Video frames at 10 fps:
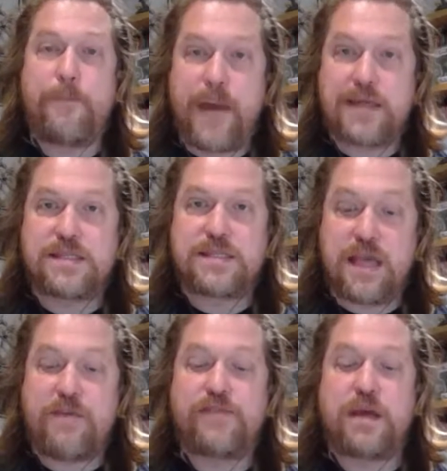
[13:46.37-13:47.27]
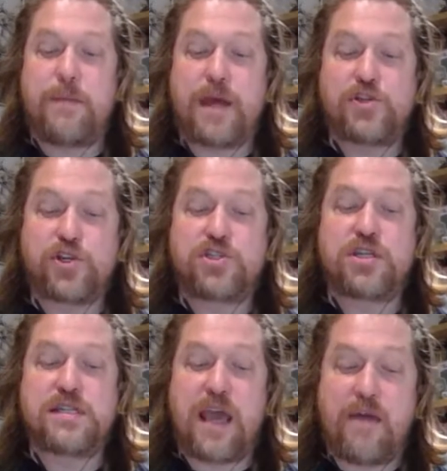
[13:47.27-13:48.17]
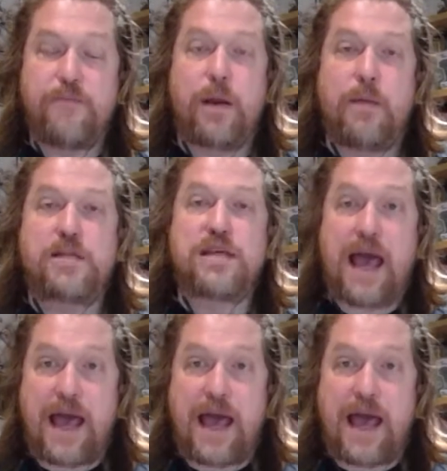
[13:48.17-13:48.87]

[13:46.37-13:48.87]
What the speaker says: best safety measures to implement